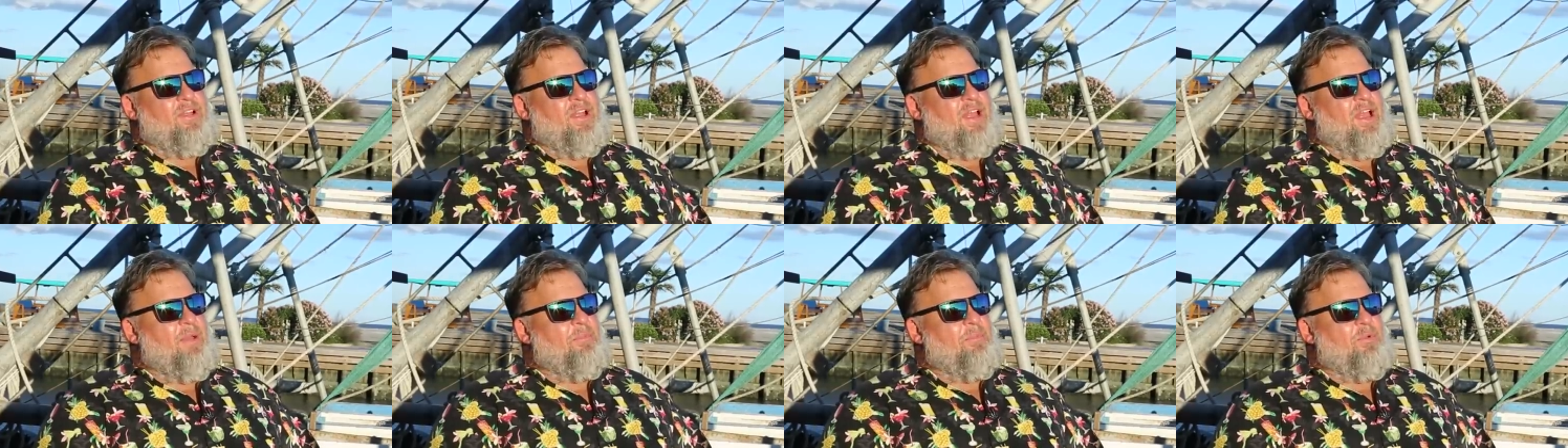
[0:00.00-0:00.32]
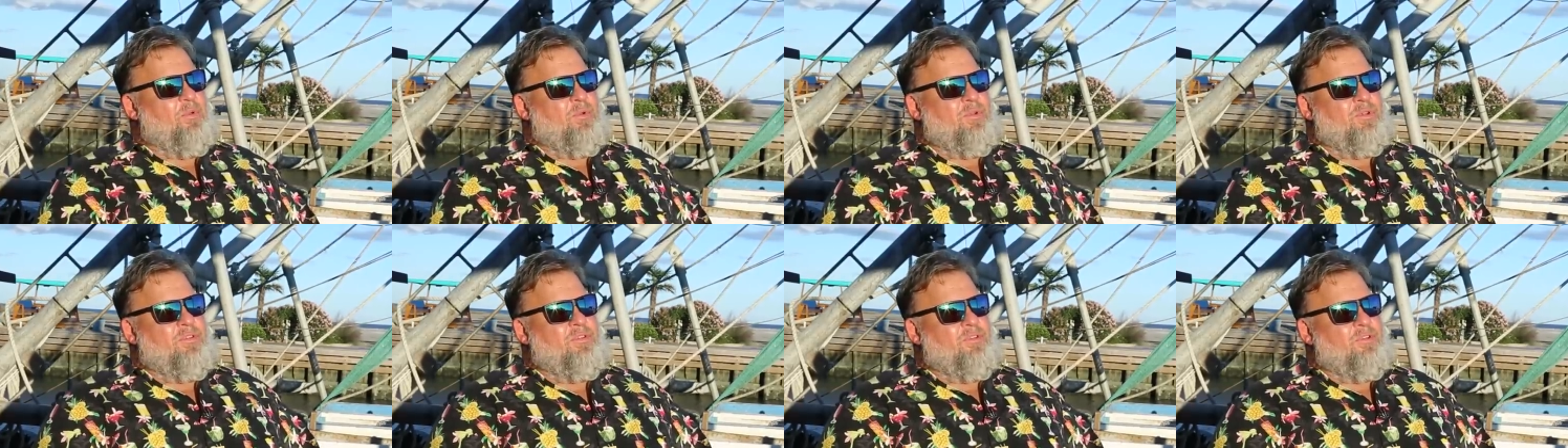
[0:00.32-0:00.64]
The
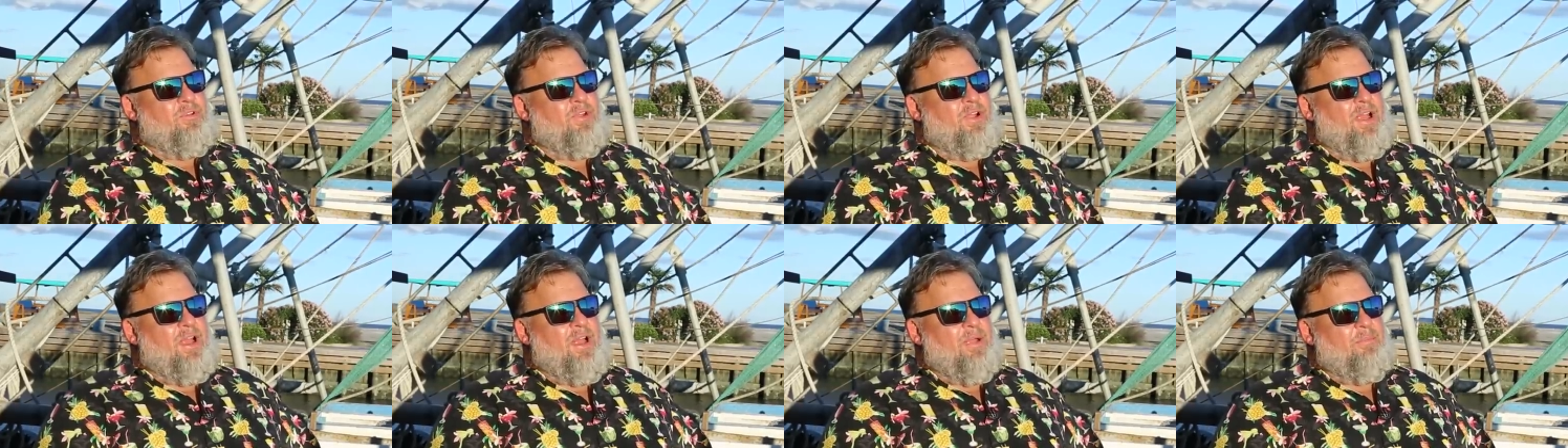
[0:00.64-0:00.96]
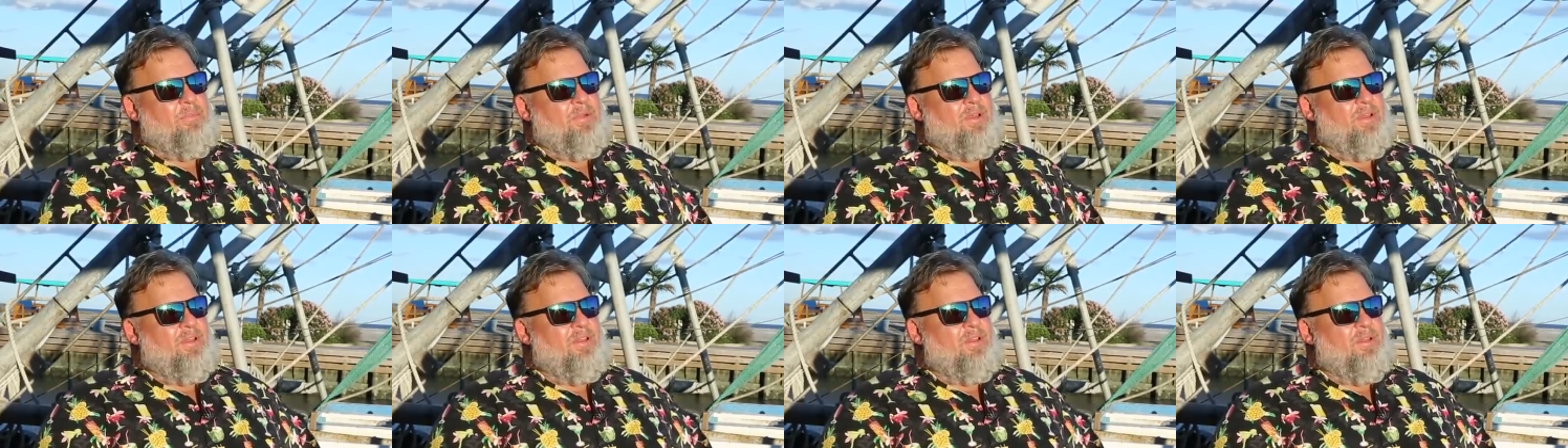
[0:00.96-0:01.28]
happy ones are
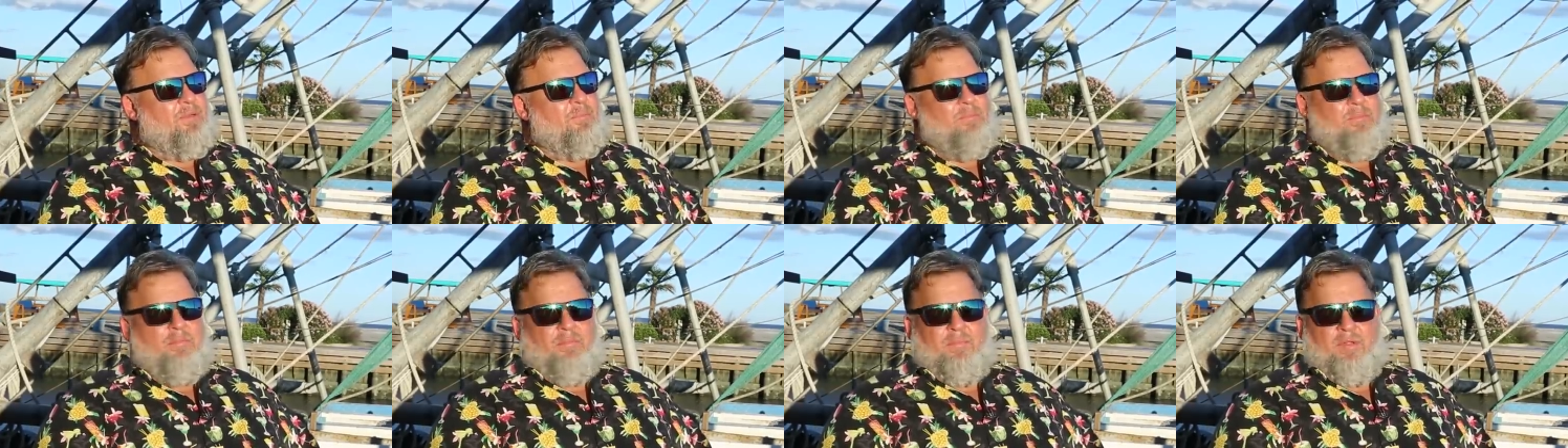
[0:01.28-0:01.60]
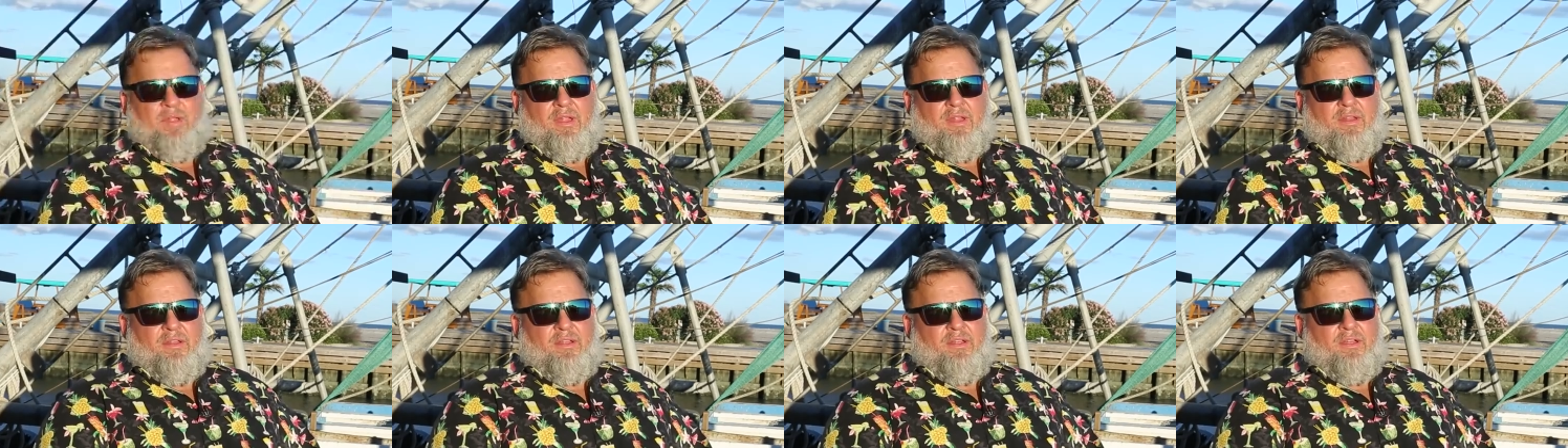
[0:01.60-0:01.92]
happy and the,
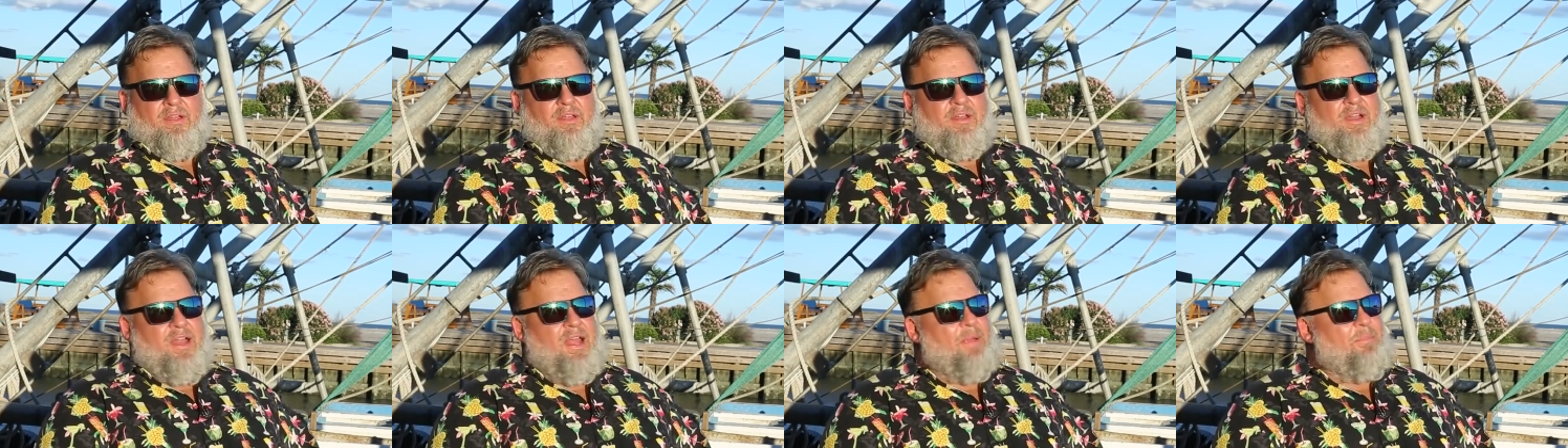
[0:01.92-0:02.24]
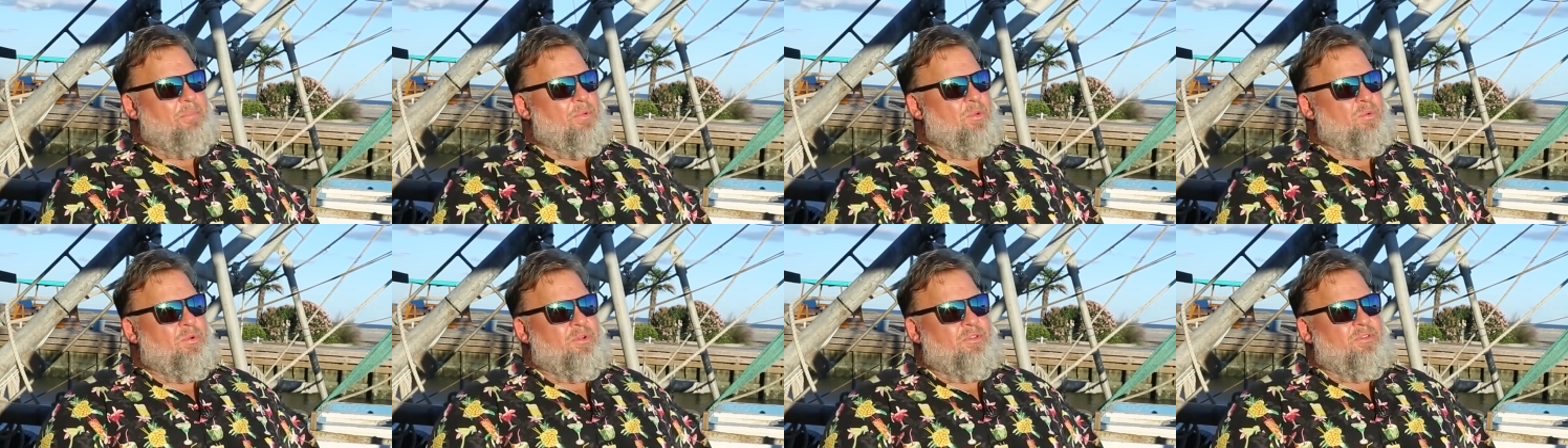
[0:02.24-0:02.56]
and the
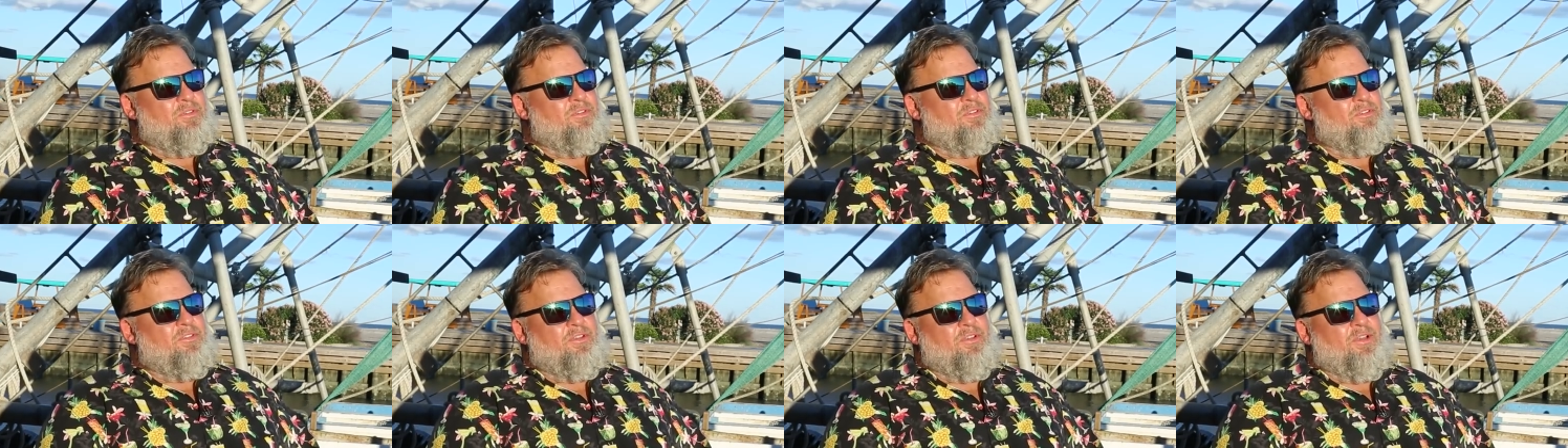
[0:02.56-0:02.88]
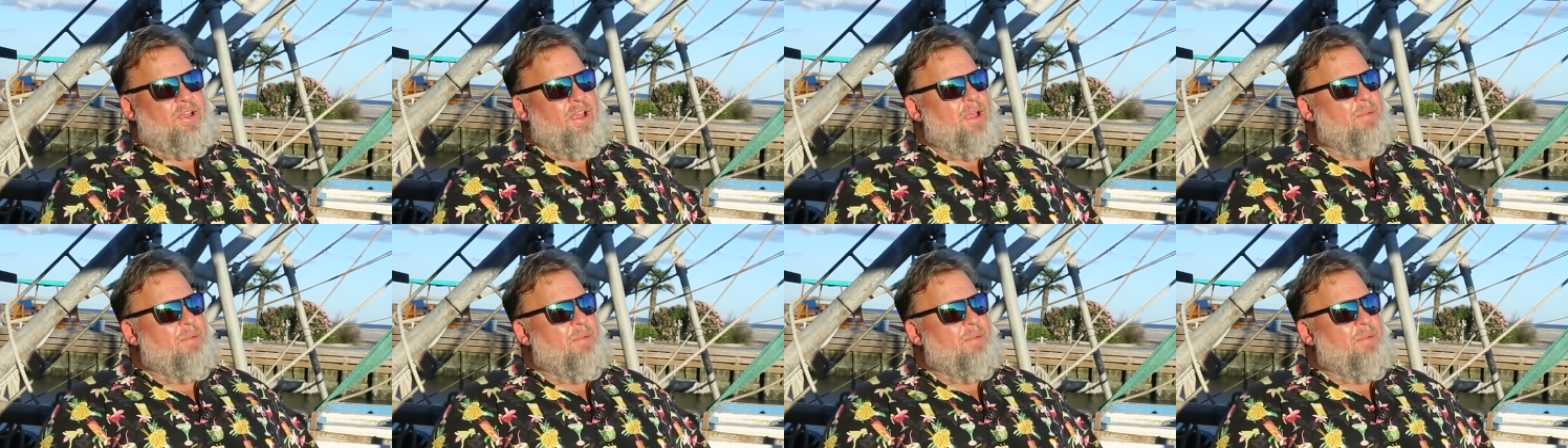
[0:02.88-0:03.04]
unhappy ones are still